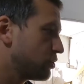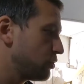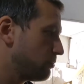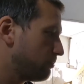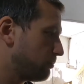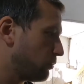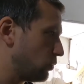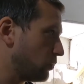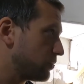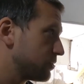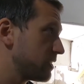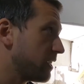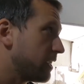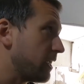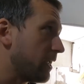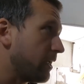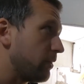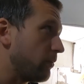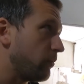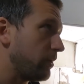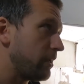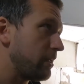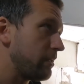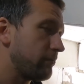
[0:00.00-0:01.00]
two boards
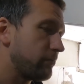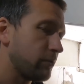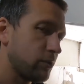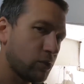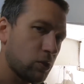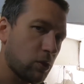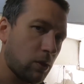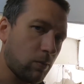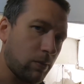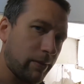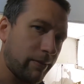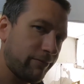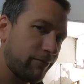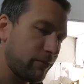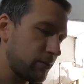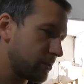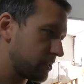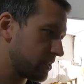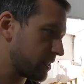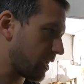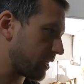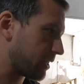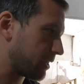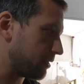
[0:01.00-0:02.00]
here. We're leaving the top one for a
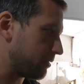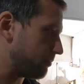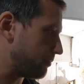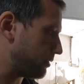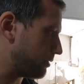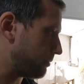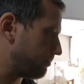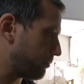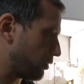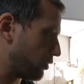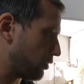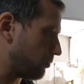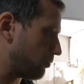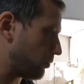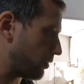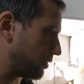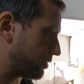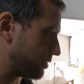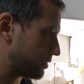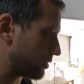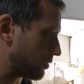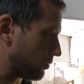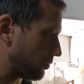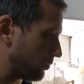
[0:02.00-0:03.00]
second, but the bottom one
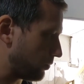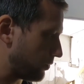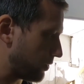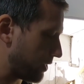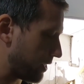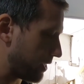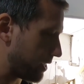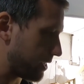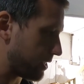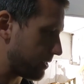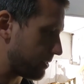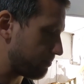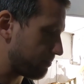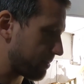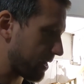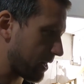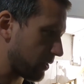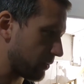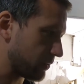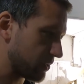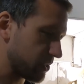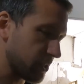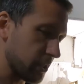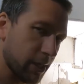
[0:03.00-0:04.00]
has got all the
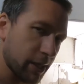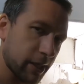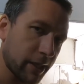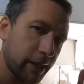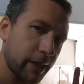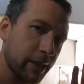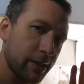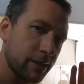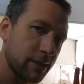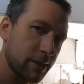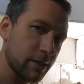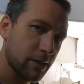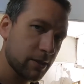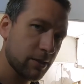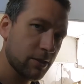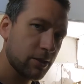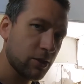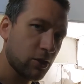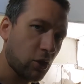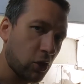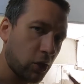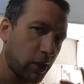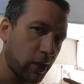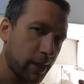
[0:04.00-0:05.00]
power circuits,
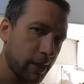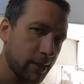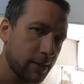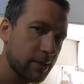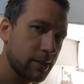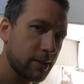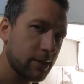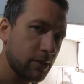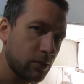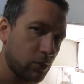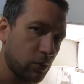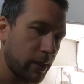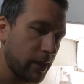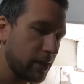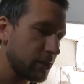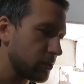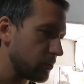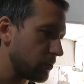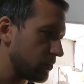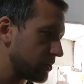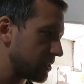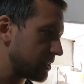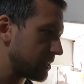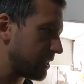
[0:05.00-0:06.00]
sockets, all that
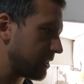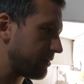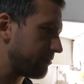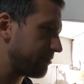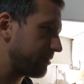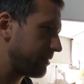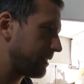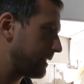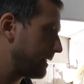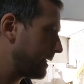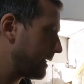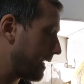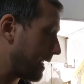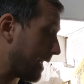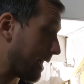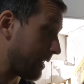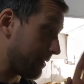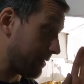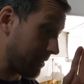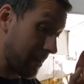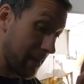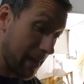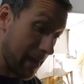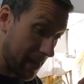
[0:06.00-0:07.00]
sort of stuff.
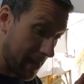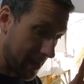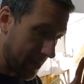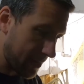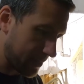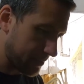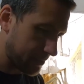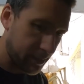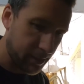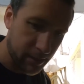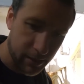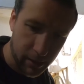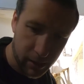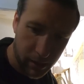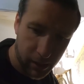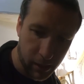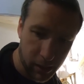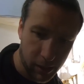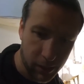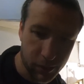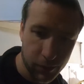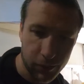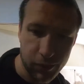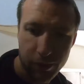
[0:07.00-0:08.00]
And they had a
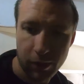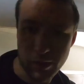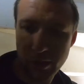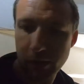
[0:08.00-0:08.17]
load